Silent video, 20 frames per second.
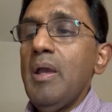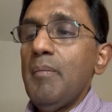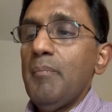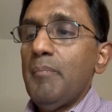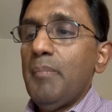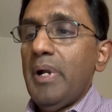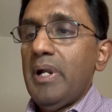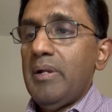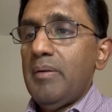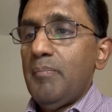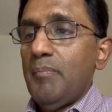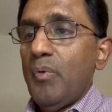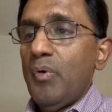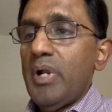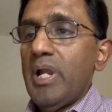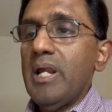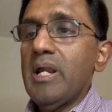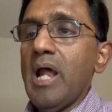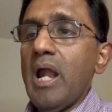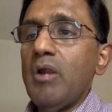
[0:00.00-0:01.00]
But
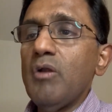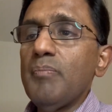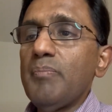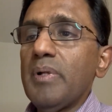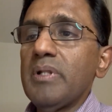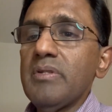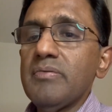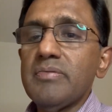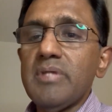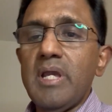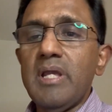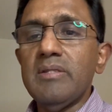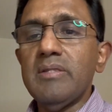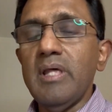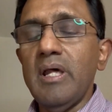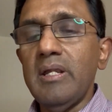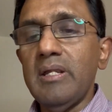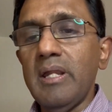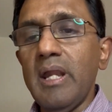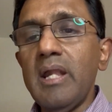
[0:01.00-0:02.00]
modern allopathy says
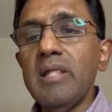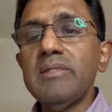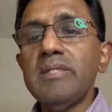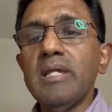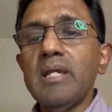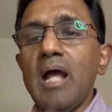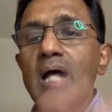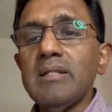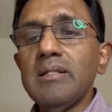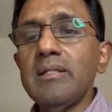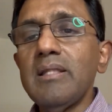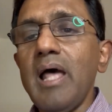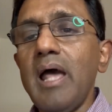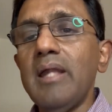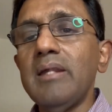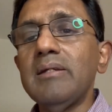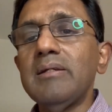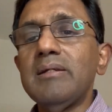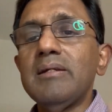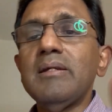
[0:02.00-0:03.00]
that anything other
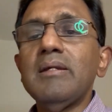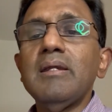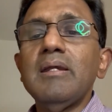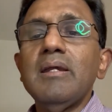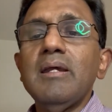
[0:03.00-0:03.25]
than